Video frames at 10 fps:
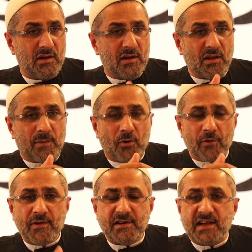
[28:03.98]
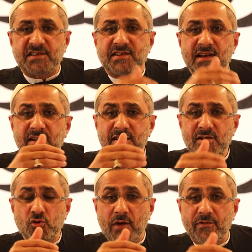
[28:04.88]
The Prophet extended it
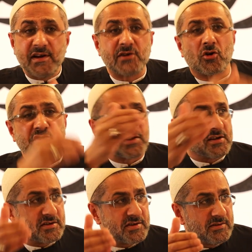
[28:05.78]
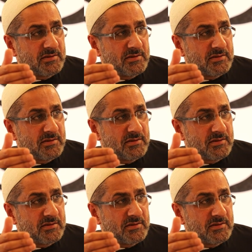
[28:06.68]
to every intoxicant.